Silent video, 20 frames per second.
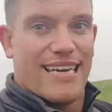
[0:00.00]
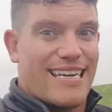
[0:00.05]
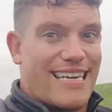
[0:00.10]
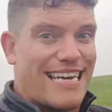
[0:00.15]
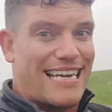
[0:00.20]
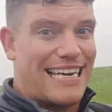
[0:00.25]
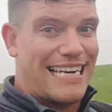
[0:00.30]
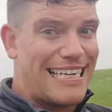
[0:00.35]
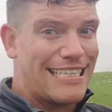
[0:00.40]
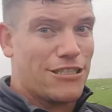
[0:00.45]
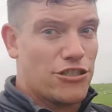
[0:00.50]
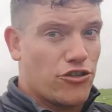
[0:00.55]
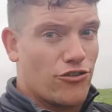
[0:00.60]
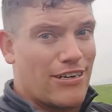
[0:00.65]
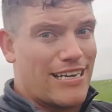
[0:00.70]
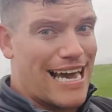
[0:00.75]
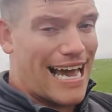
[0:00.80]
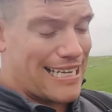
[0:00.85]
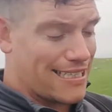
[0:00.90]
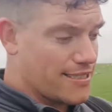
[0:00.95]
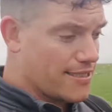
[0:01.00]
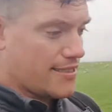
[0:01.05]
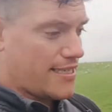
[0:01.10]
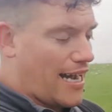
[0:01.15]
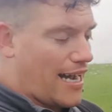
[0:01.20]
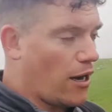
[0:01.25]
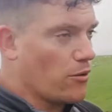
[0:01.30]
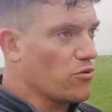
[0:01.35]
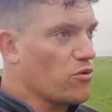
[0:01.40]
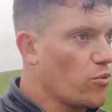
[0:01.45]
you're literally heading
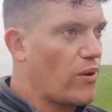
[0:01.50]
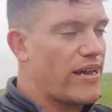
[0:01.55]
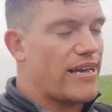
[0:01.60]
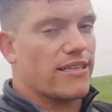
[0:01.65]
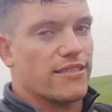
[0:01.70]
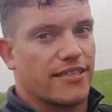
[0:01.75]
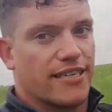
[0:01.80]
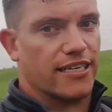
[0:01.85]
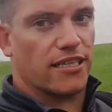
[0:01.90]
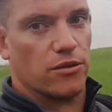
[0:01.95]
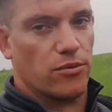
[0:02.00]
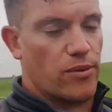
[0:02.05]
down the Weardale